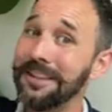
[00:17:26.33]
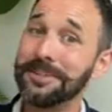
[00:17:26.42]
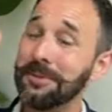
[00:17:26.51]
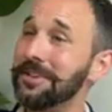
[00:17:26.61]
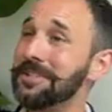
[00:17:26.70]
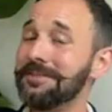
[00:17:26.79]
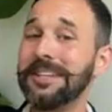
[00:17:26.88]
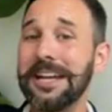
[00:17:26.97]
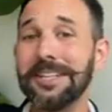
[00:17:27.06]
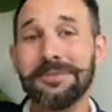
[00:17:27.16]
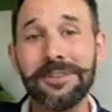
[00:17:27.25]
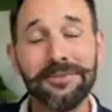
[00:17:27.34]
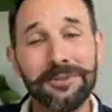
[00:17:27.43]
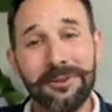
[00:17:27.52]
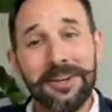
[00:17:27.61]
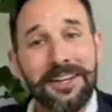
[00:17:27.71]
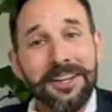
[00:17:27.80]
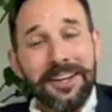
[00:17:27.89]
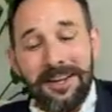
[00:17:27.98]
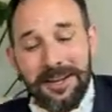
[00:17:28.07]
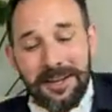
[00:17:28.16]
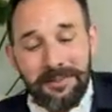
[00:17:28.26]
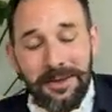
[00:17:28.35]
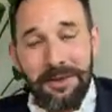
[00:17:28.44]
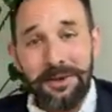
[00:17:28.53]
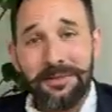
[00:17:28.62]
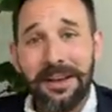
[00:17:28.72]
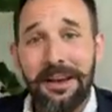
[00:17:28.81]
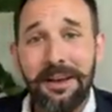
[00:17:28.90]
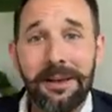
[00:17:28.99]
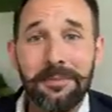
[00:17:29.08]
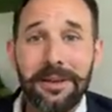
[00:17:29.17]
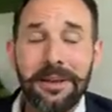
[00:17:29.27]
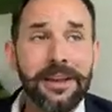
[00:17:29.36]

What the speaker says: There's one trajectory for a period of enlightenment,